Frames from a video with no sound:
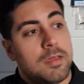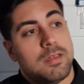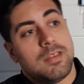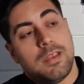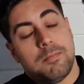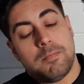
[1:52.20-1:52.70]

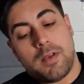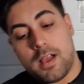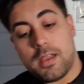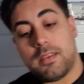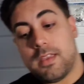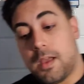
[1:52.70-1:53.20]
I
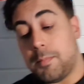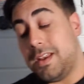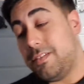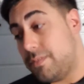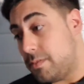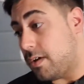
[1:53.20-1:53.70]
mean,
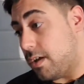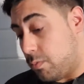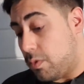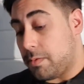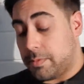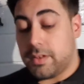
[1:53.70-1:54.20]

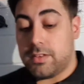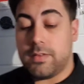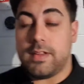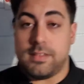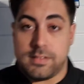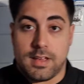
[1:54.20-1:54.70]
what I'm going to do
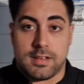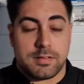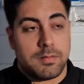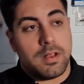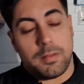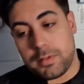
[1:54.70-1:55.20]
is, guys, I'm
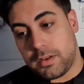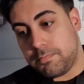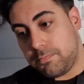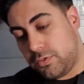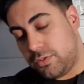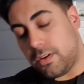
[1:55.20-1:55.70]
going to
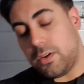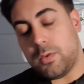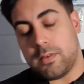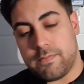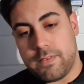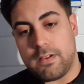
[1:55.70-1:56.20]
show you
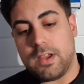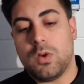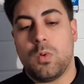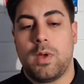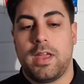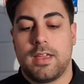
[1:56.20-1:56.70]
a very
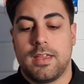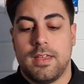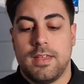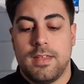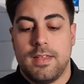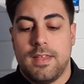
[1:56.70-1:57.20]
quick
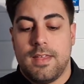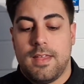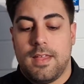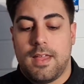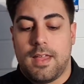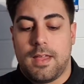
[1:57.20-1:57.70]

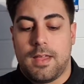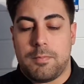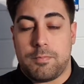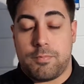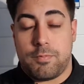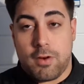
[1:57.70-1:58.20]

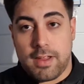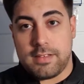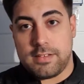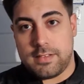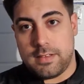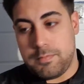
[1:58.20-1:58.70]

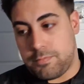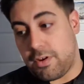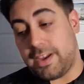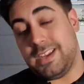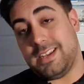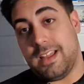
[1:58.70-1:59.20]
price
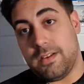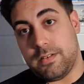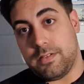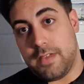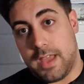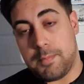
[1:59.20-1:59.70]
breakdown
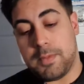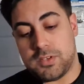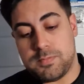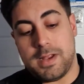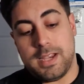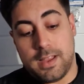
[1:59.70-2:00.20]
of how
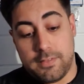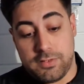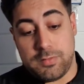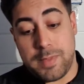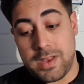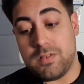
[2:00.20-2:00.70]
much money I've
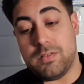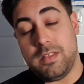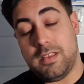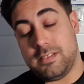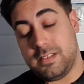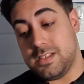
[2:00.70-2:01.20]
spent on
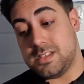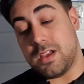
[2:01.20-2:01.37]
this since